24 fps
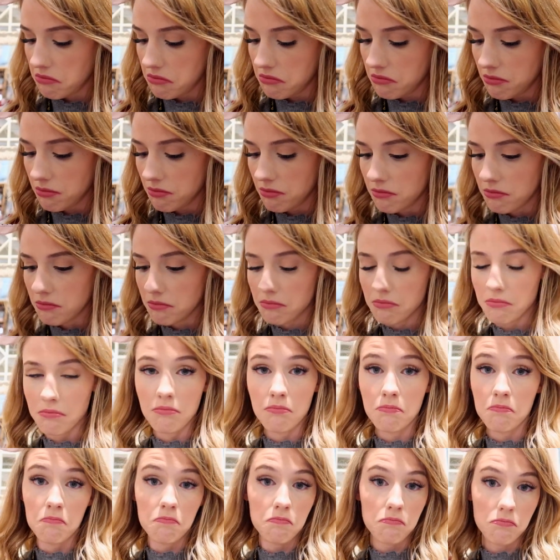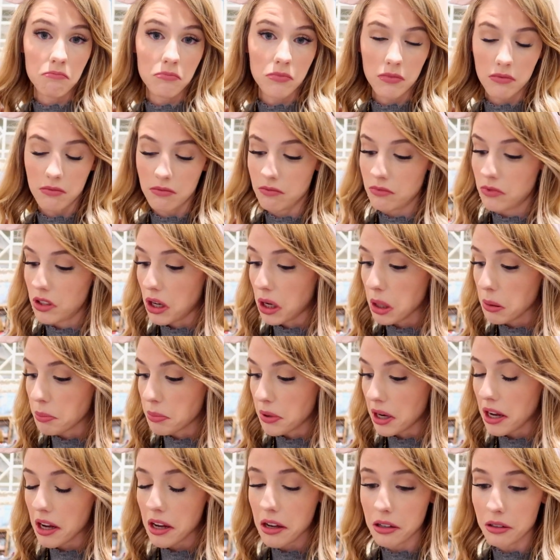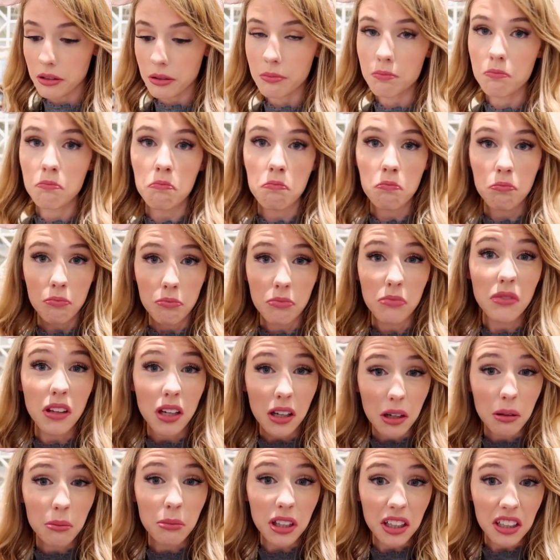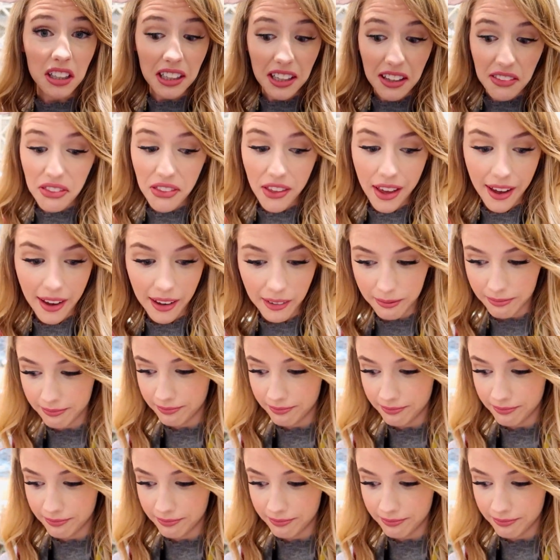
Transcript: That's not bad at all. Not bad. I think I'm gonna get that.